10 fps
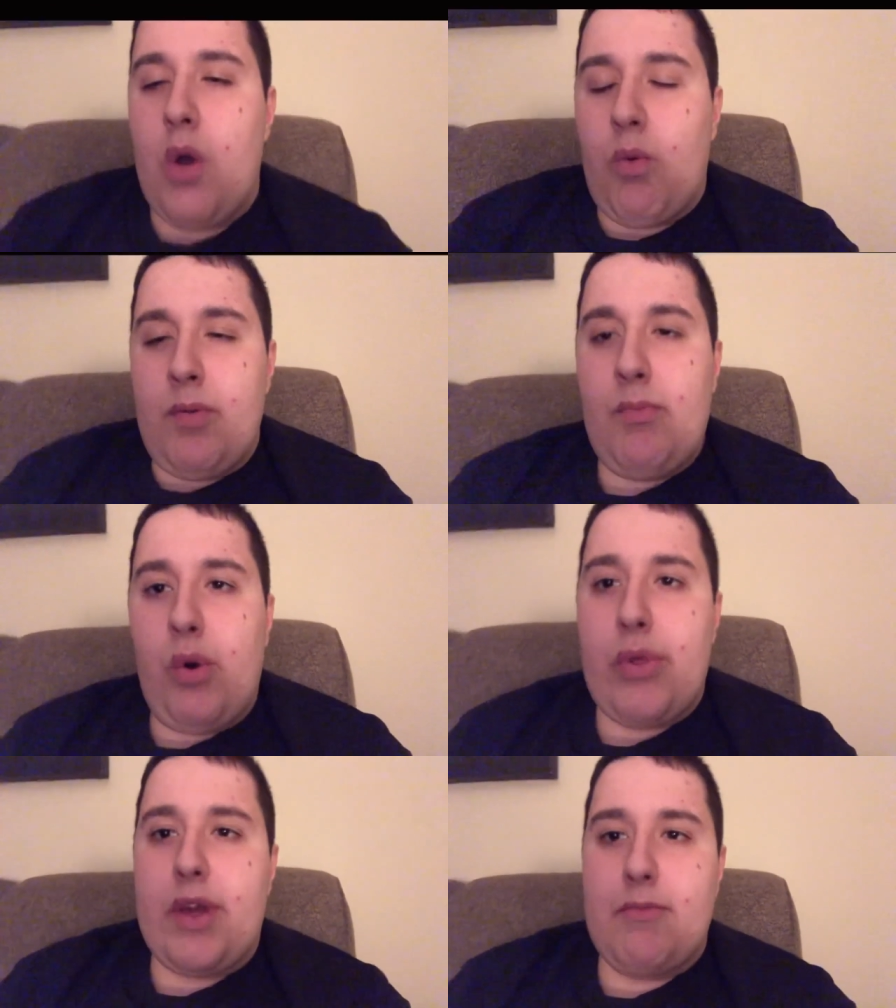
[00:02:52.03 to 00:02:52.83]
more
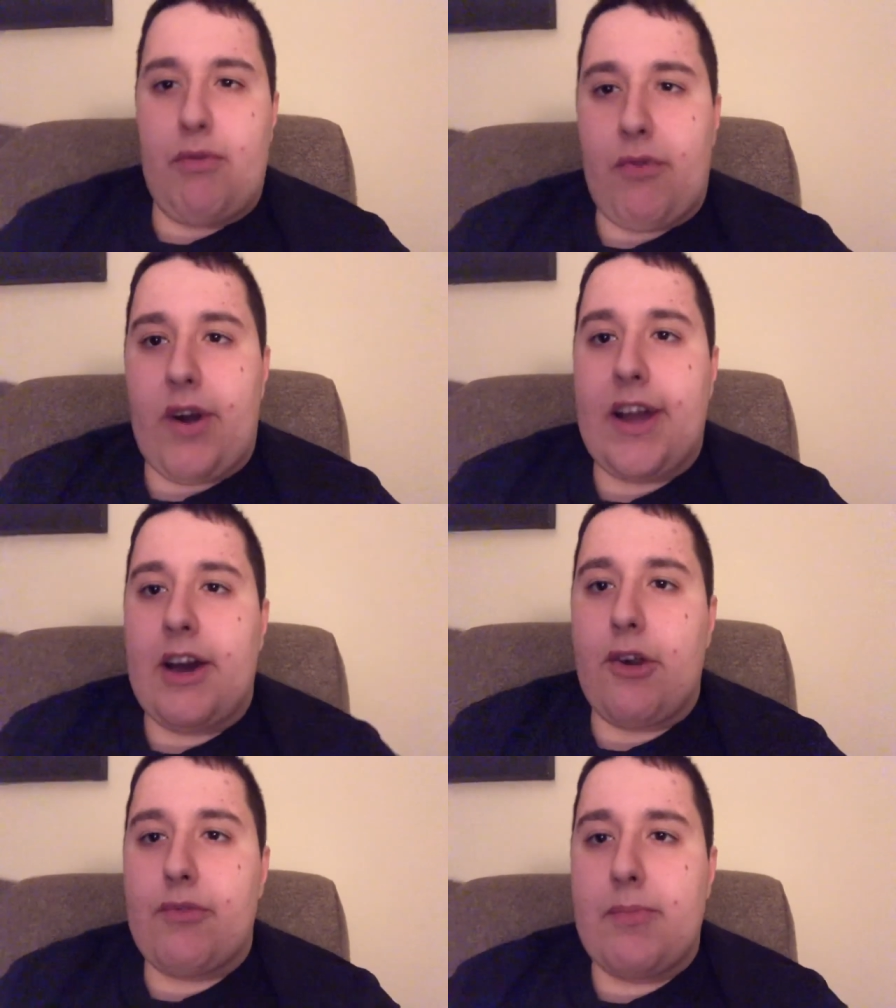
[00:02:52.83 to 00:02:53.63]
thing before I cut
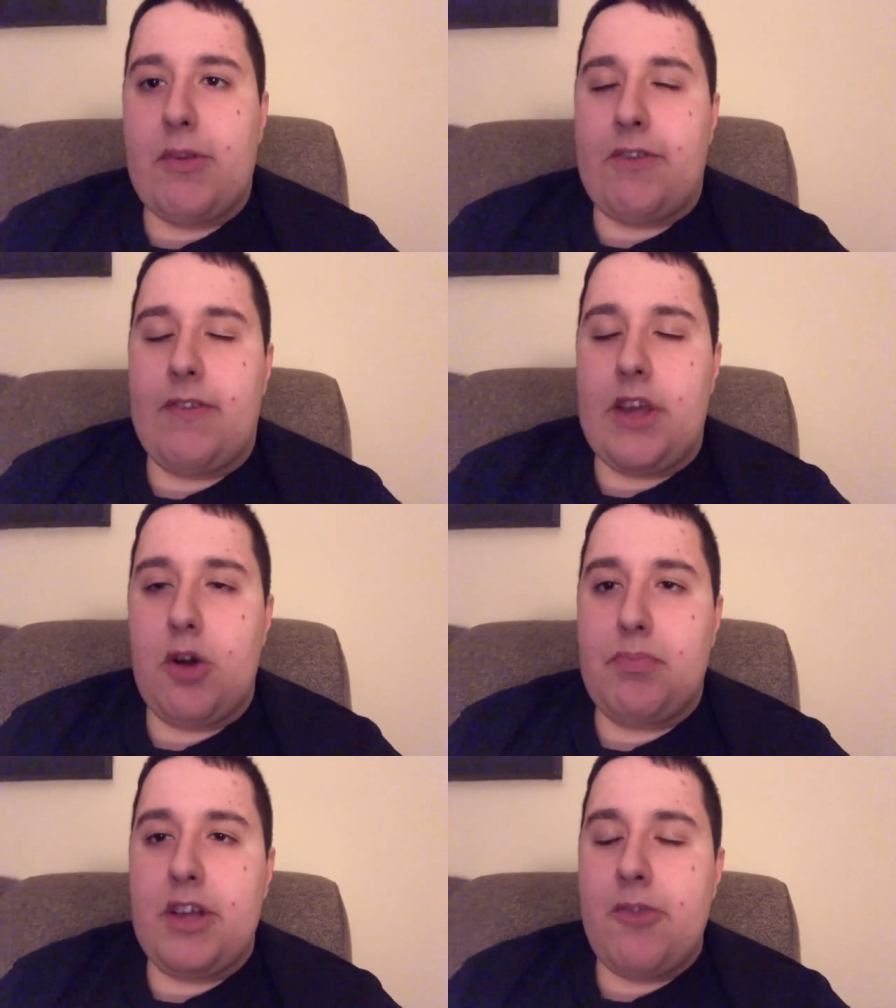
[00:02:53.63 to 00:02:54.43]
out from this video,
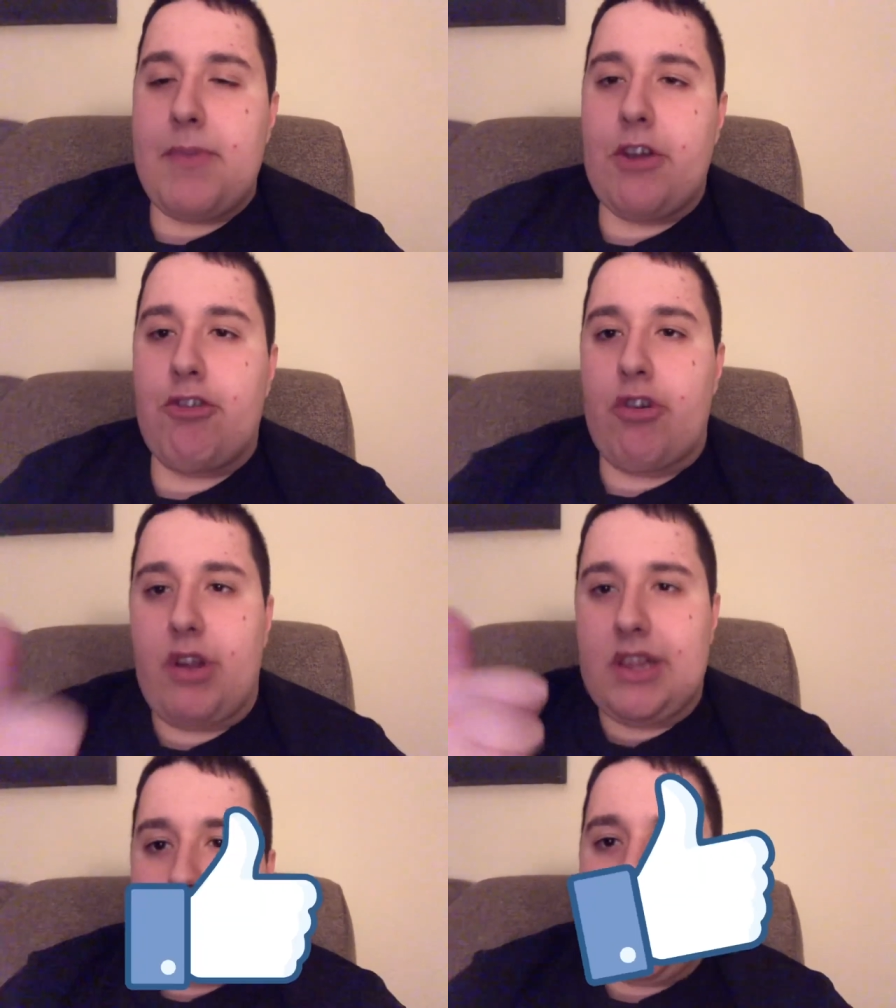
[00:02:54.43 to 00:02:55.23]
please make sure to
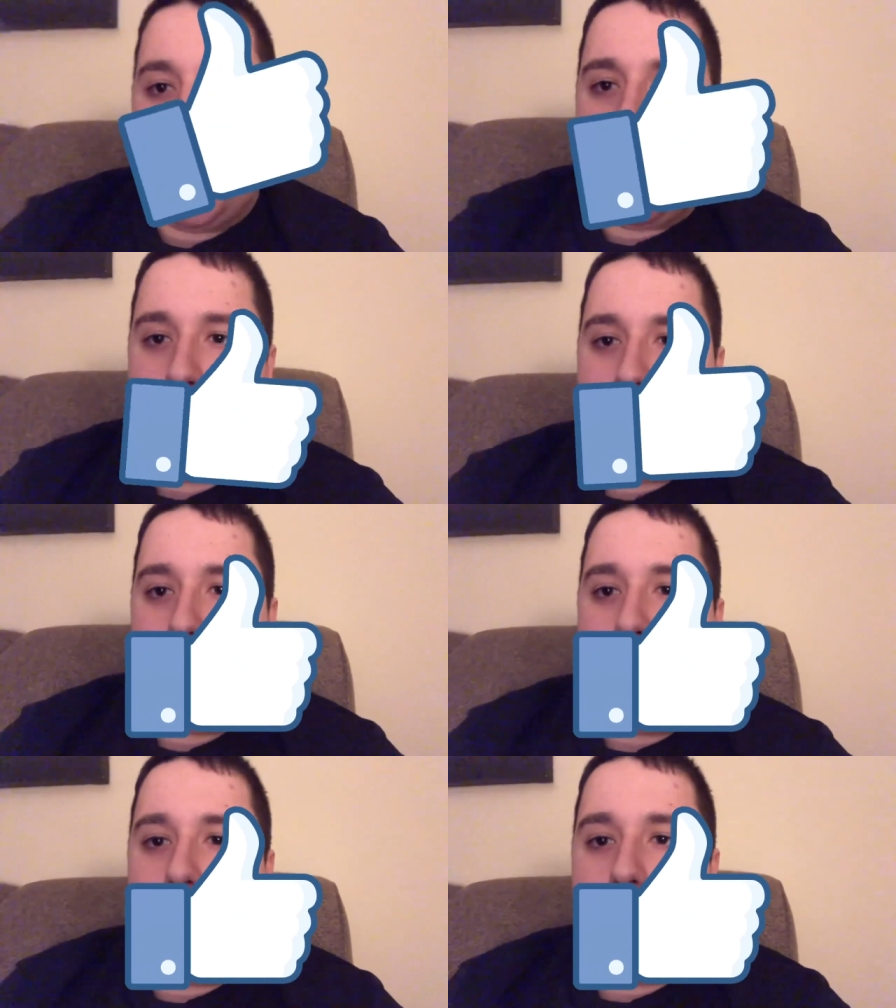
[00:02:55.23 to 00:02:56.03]
like,
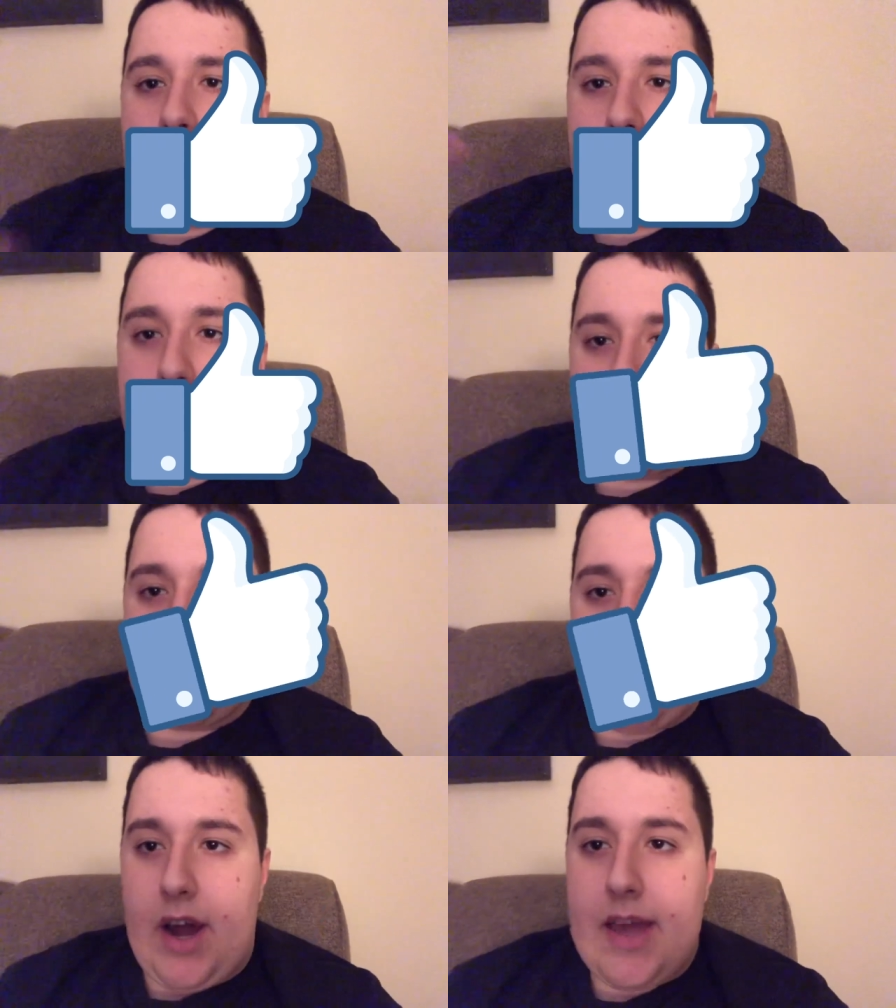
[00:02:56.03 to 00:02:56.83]

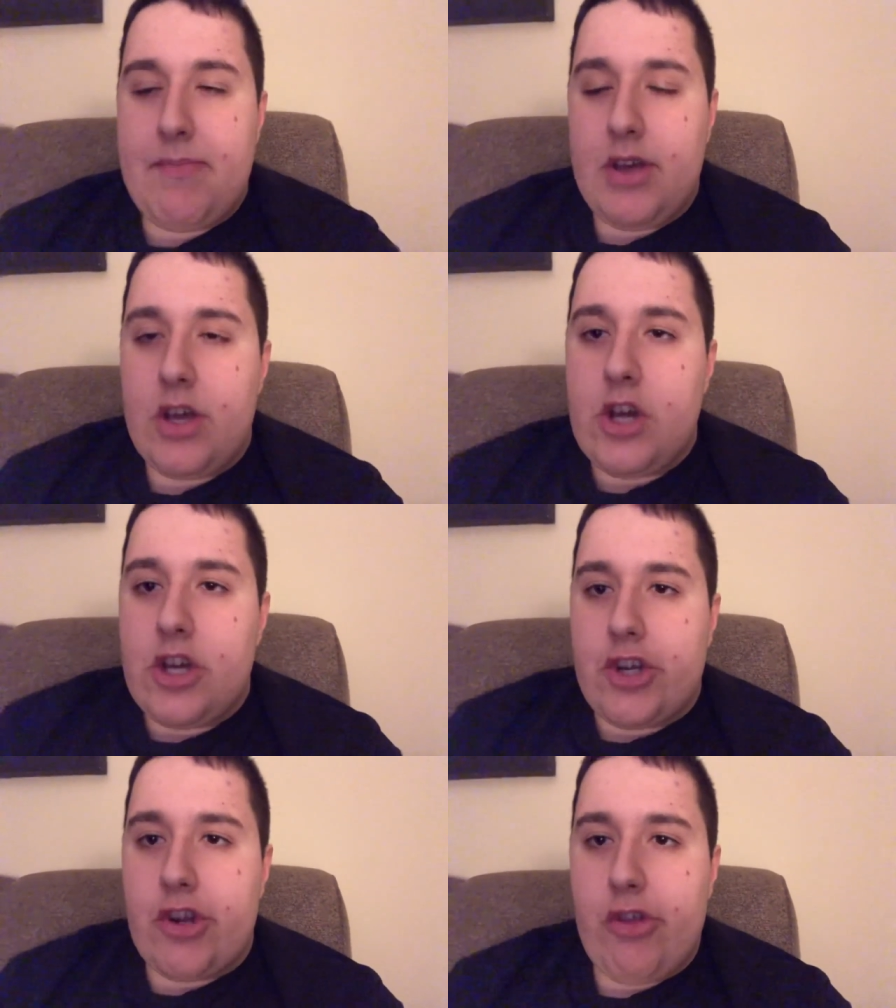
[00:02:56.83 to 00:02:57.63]
subscribe, Share this